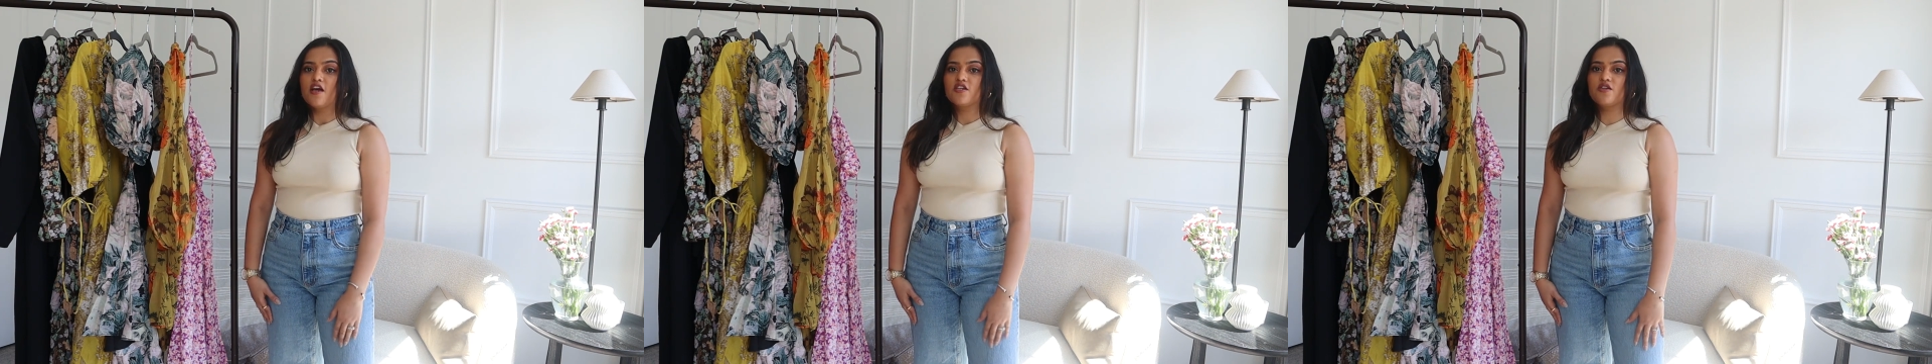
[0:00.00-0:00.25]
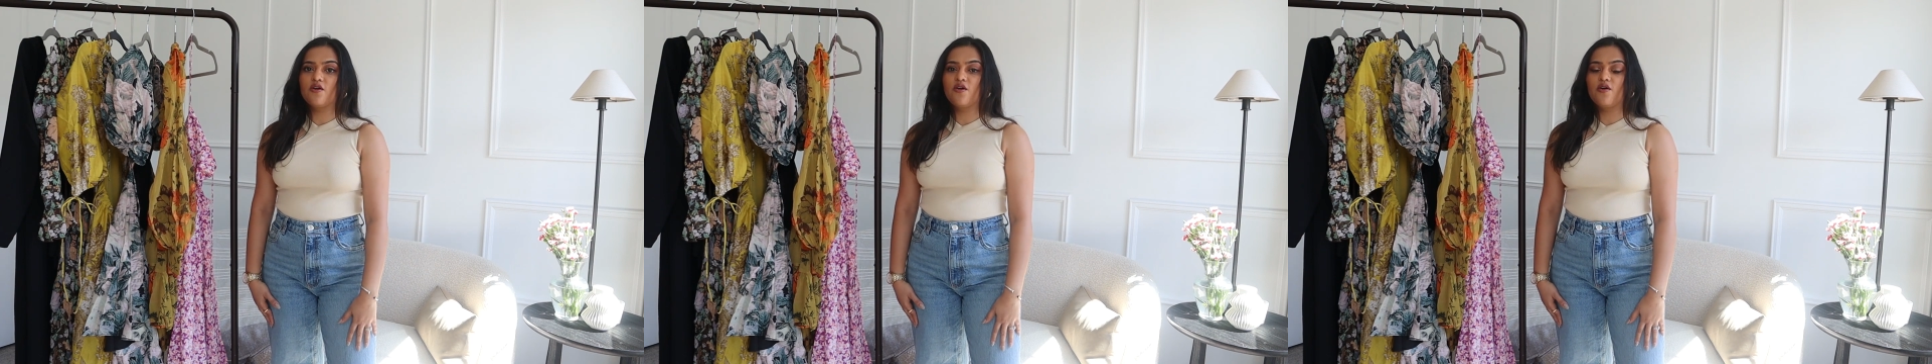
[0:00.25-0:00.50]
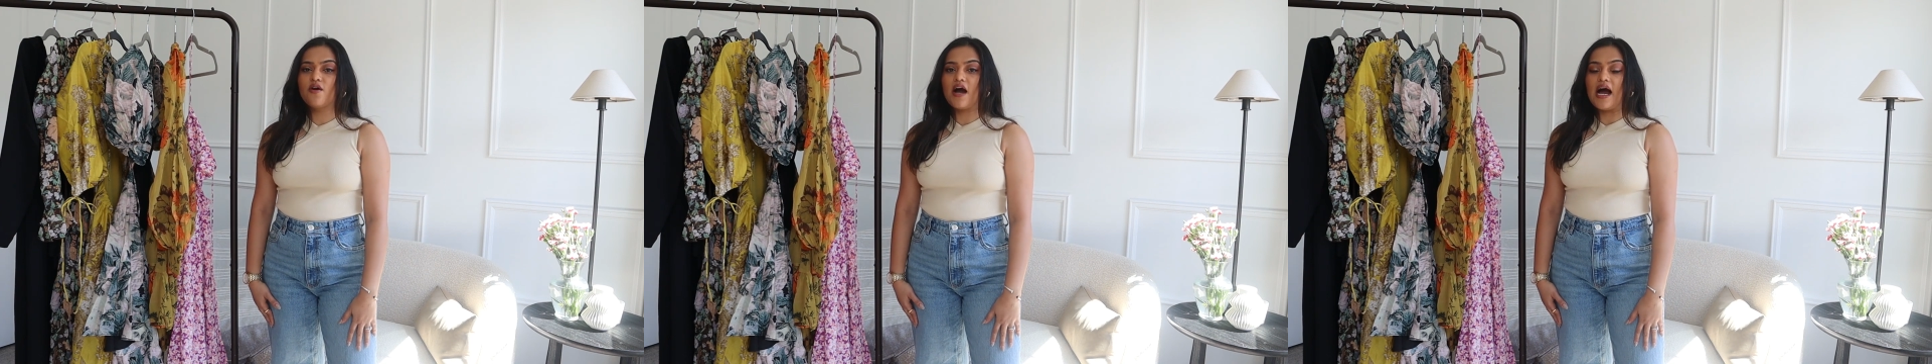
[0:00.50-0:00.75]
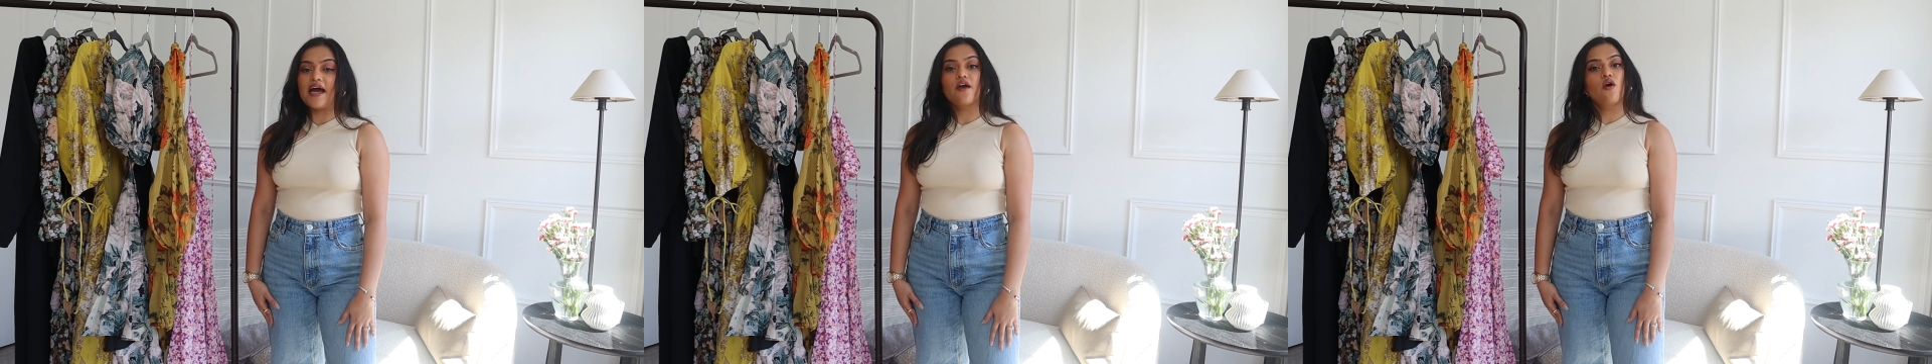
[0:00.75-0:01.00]
So
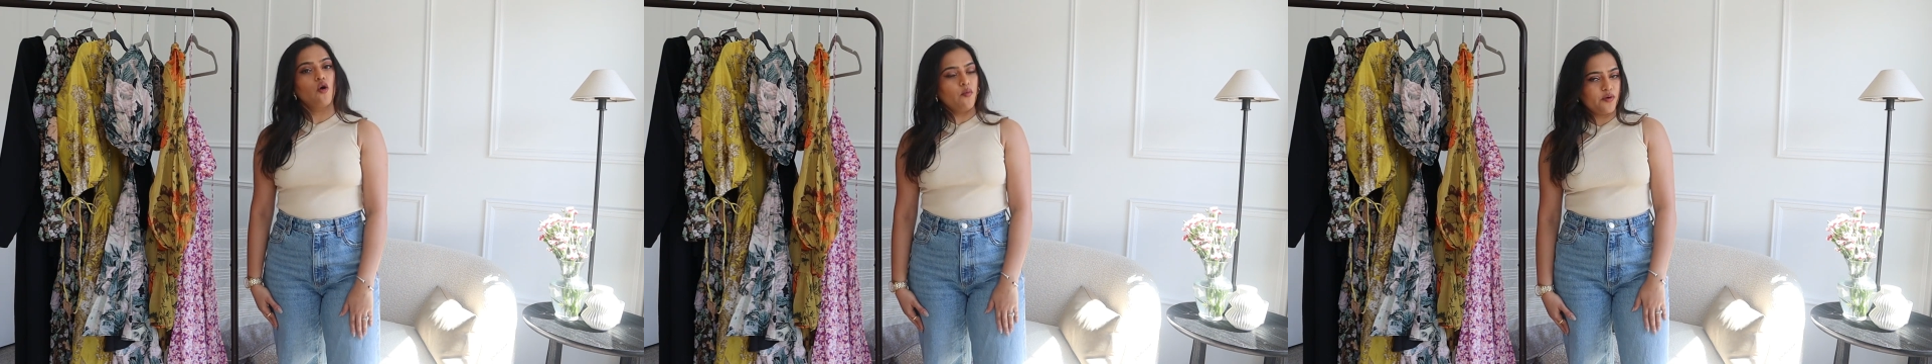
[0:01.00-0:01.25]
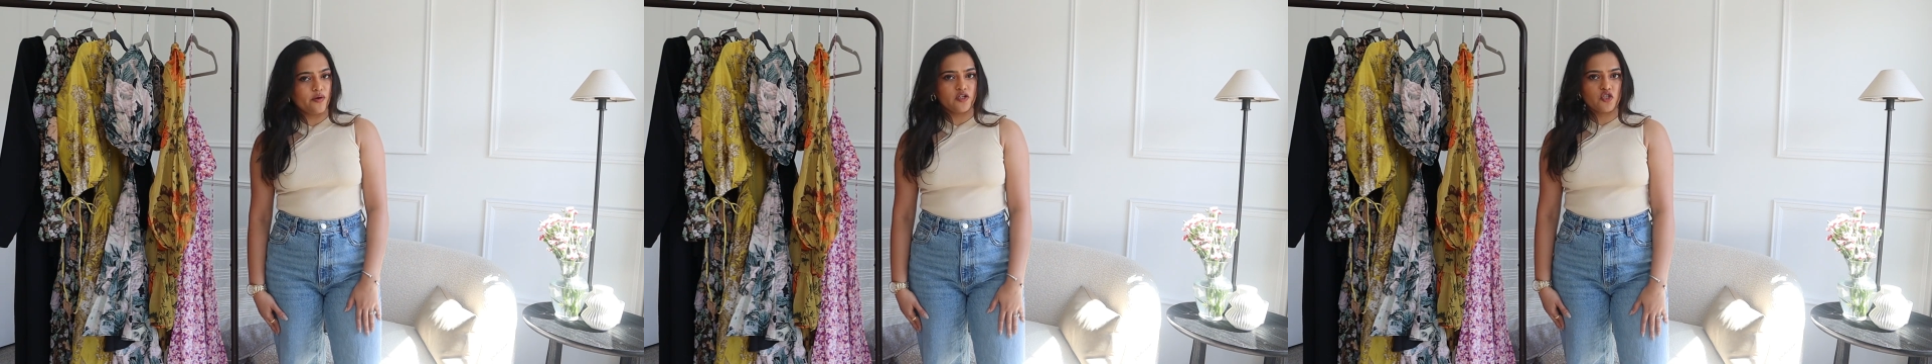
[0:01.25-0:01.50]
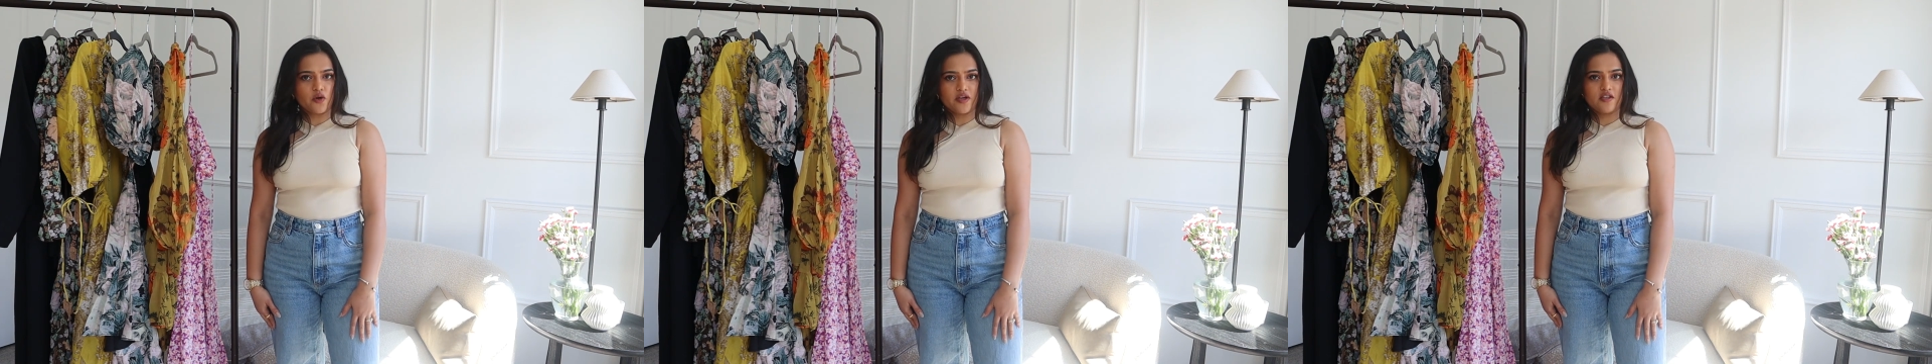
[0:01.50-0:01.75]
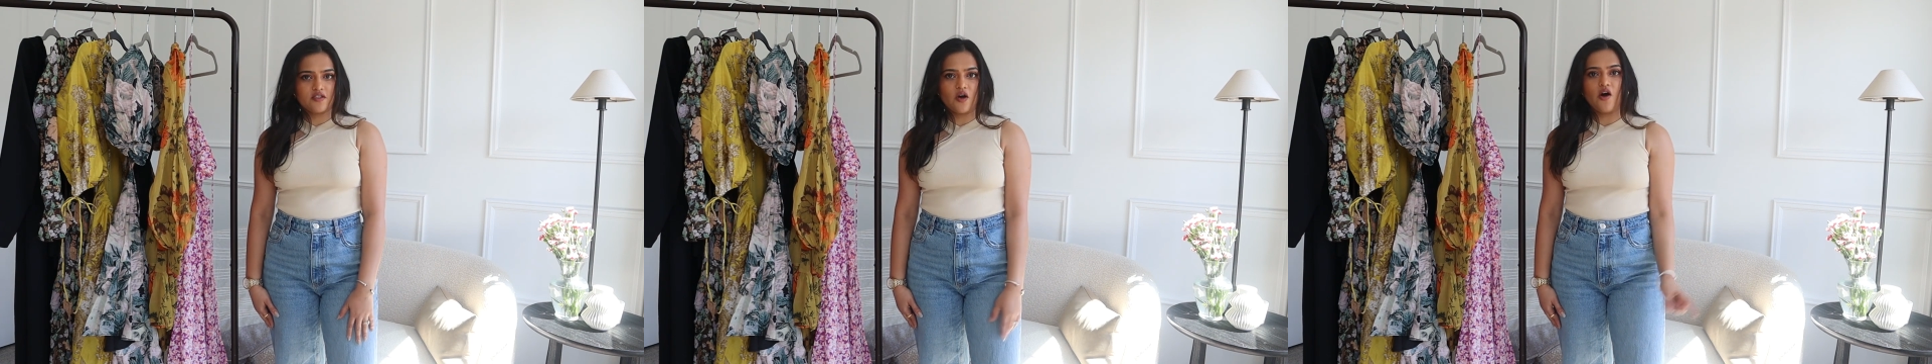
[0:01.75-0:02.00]
I hope you
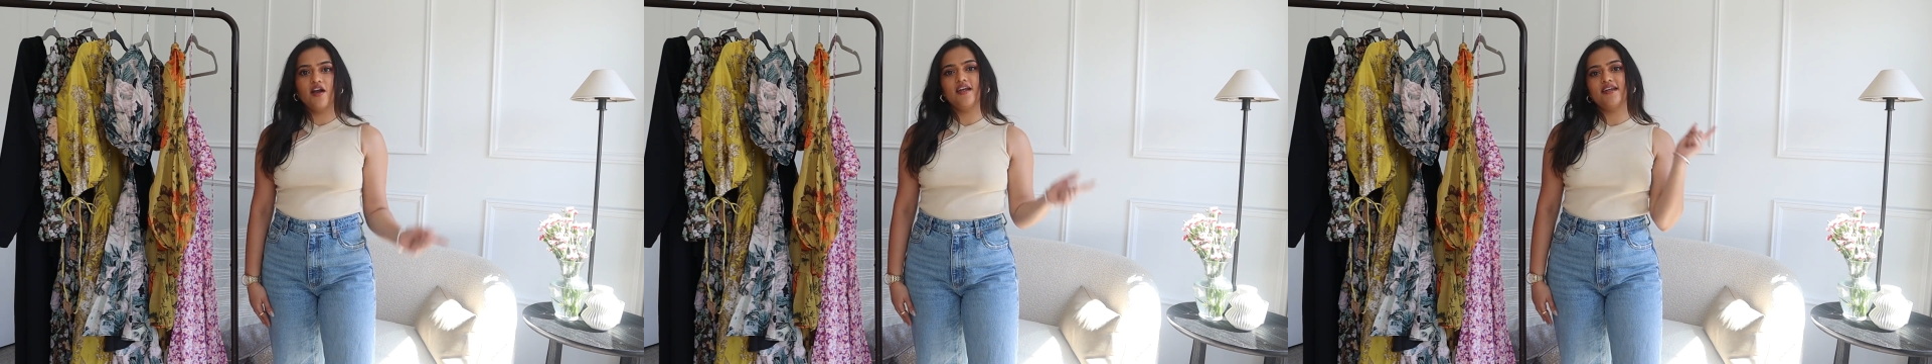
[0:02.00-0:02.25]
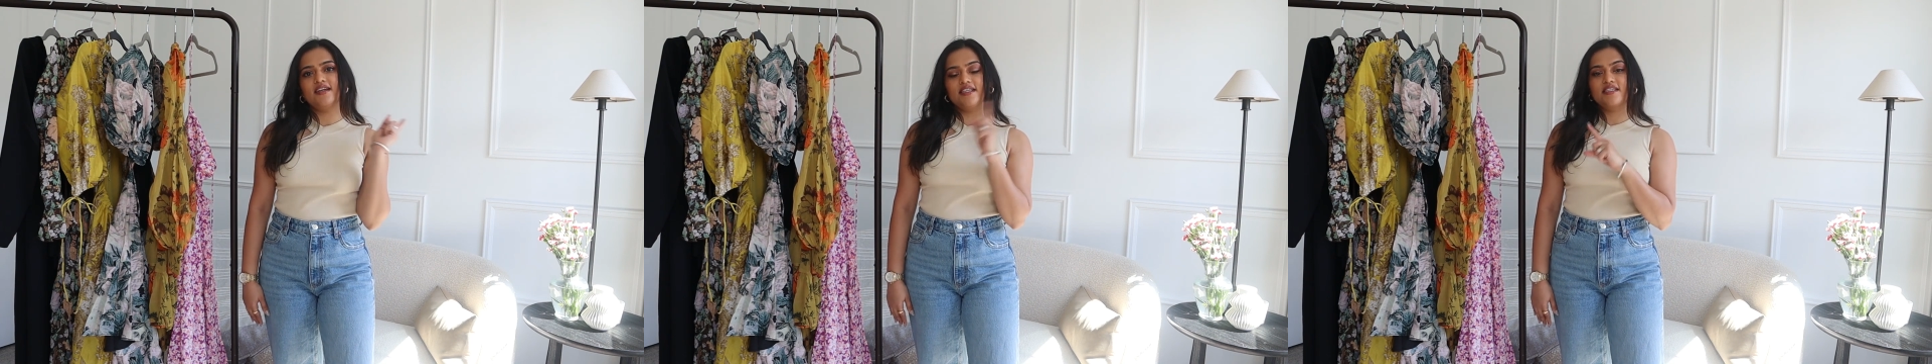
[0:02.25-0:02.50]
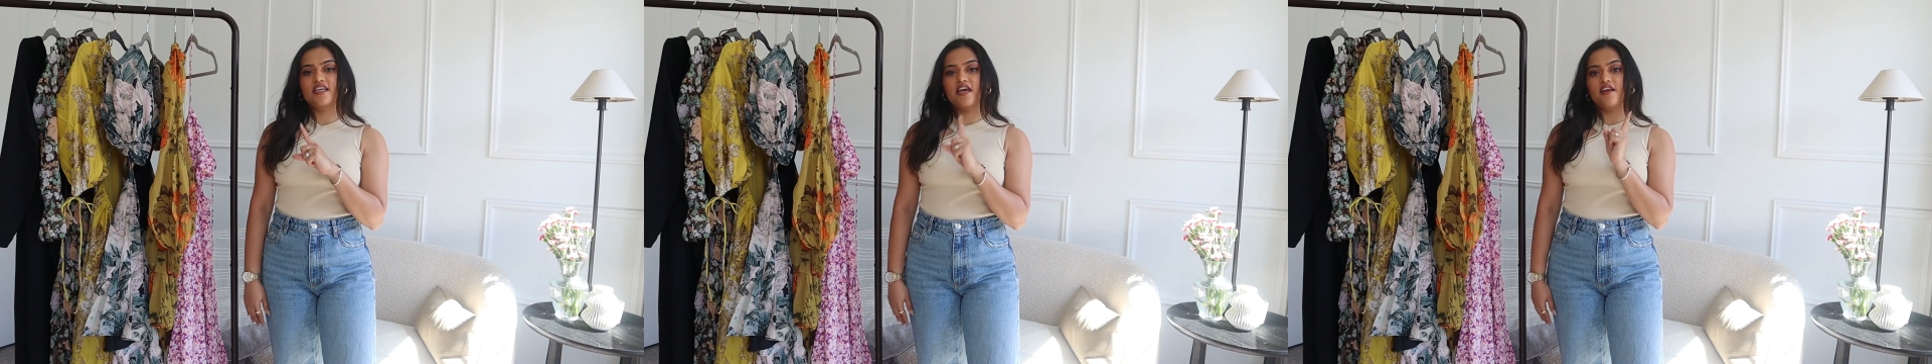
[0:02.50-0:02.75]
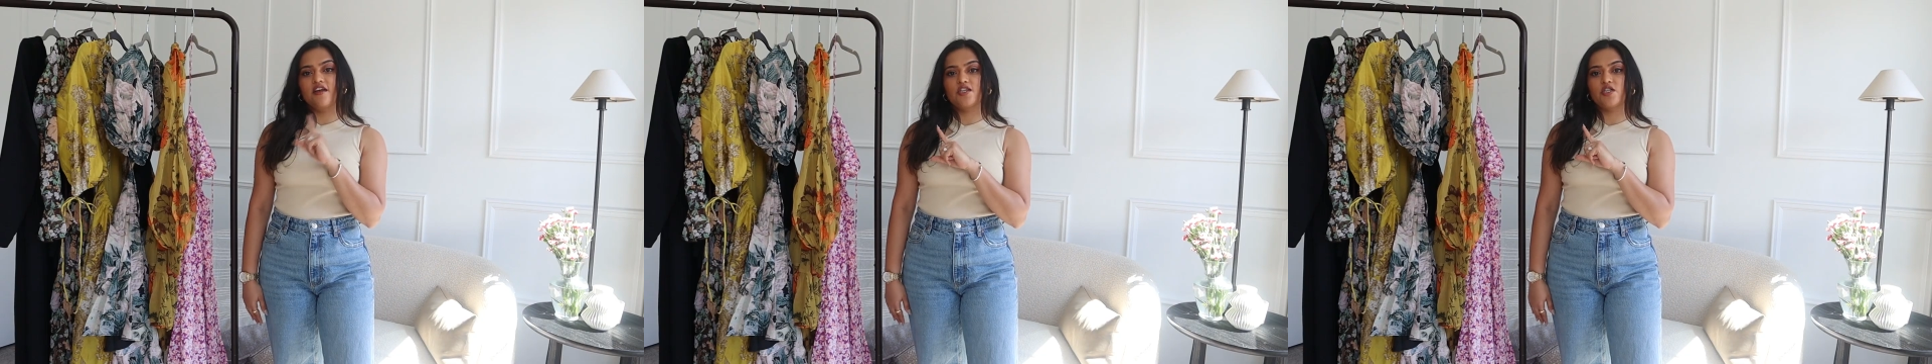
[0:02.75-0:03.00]
enjoyed this haul and let's get